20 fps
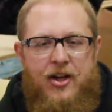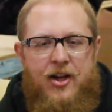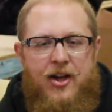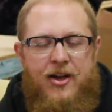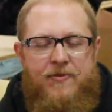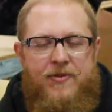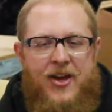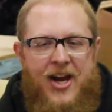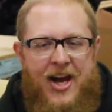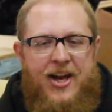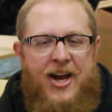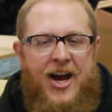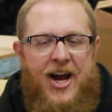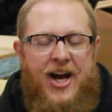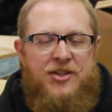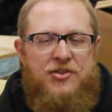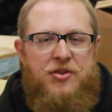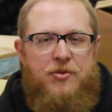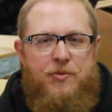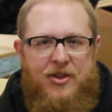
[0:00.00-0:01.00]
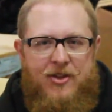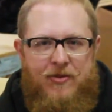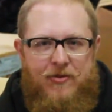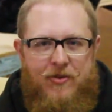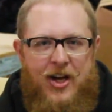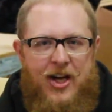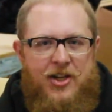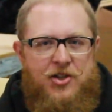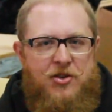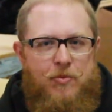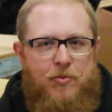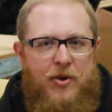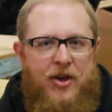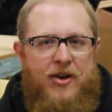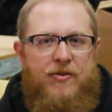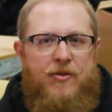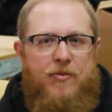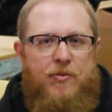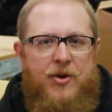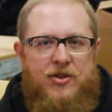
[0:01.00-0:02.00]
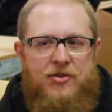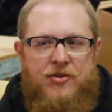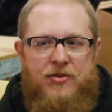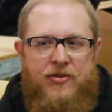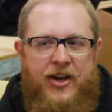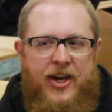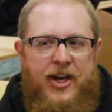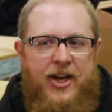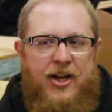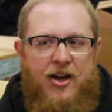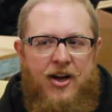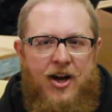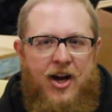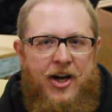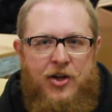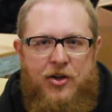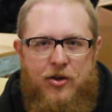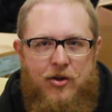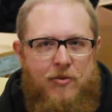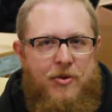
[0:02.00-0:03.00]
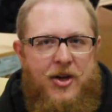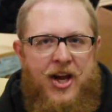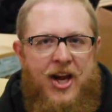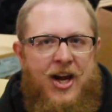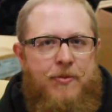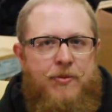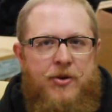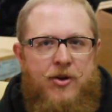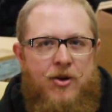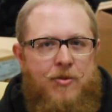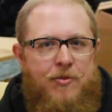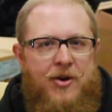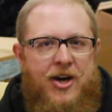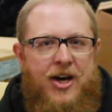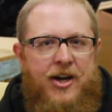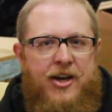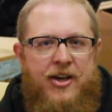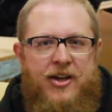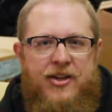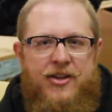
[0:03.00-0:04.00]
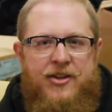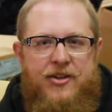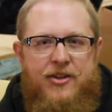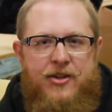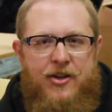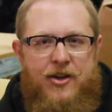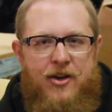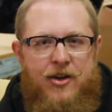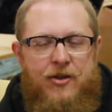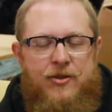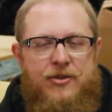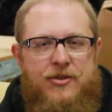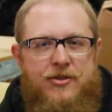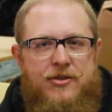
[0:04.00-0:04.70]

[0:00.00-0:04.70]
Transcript: if that has to be the flagship band for Pennsylvania, I couldn't be happier about it, you know?